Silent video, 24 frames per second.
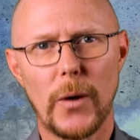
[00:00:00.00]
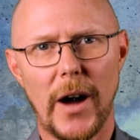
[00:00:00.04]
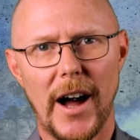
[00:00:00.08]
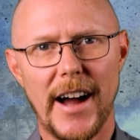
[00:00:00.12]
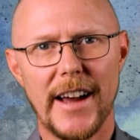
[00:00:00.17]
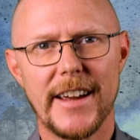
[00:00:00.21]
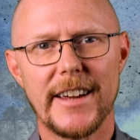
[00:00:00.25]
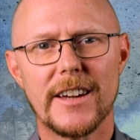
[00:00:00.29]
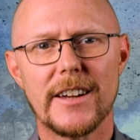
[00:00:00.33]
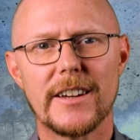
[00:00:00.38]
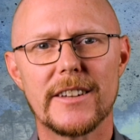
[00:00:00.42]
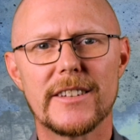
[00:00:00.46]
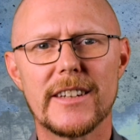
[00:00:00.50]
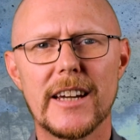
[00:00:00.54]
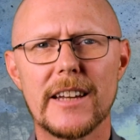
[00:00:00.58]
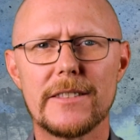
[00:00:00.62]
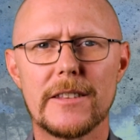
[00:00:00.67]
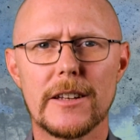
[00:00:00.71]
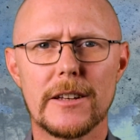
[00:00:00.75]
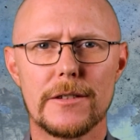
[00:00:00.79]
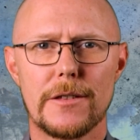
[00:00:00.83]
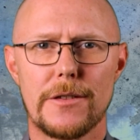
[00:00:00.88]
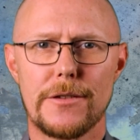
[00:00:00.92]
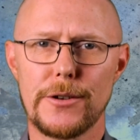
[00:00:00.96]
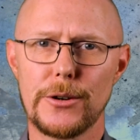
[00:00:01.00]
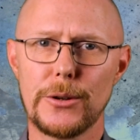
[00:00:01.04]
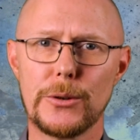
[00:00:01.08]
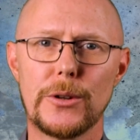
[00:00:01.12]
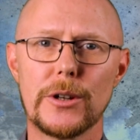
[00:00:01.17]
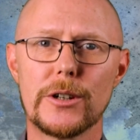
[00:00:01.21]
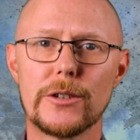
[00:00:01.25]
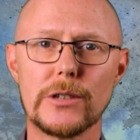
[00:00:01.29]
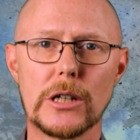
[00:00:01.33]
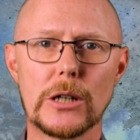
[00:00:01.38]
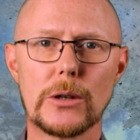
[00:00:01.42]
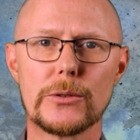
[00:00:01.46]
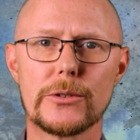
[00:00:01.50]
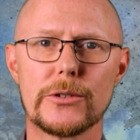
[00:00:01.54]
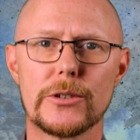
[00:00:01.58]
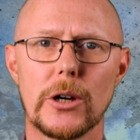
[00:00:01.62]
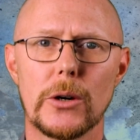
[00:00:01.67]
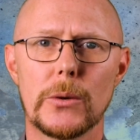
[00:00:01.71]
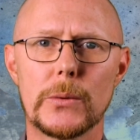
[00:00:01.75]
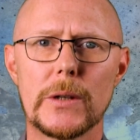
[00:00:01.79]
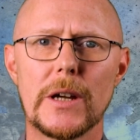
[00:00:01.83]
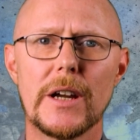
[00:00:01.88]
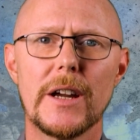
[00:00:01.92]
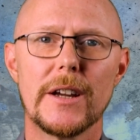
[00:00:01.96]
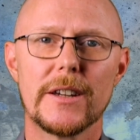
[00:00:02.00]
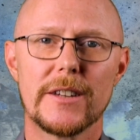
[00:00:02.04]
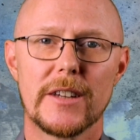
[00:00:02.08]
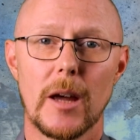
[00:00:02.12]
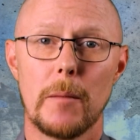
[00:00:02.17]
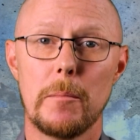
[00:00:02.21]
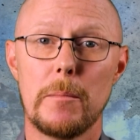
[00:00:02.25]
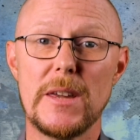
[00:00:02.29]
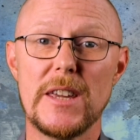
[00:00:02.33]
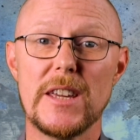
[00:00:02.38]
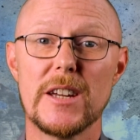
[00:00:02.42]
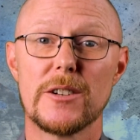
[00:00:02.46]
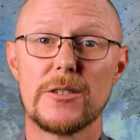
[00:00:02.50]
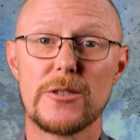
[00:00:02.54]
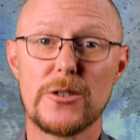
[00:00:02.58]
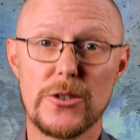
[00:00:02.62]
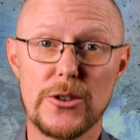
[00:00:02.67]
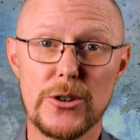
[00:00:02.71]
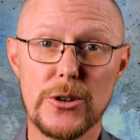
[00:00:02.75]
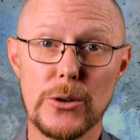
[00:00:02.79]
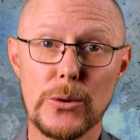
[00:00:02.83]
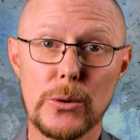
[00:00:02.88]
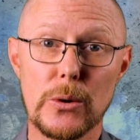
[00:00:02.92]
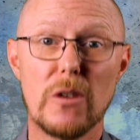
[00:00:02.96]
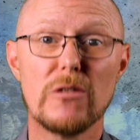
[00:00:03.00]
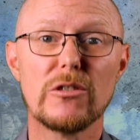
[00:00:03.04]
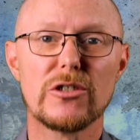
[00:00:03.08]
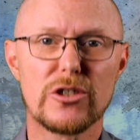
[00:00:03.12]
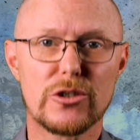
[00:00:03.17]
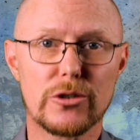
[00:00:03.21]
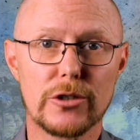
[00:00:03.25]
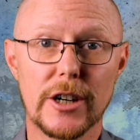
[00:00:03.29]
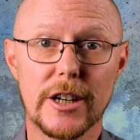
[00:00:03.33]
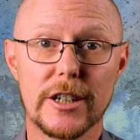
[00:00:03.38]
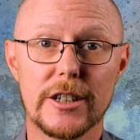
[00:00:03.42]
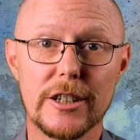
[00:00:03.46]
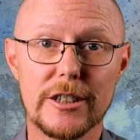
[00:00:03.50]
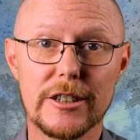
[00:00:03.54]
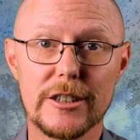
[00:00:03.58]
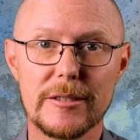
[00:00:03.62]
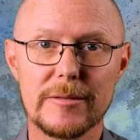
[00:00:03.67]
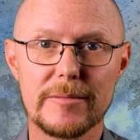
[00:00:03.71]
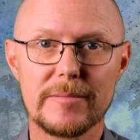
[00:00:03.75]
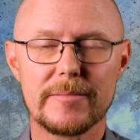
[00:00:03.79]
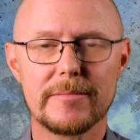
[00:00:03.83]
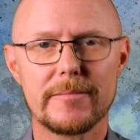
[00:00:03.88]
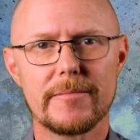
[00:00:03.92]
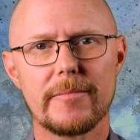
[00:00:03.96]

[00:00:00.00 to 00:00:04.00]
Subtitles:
why getting through the groan zone can be a true struggle.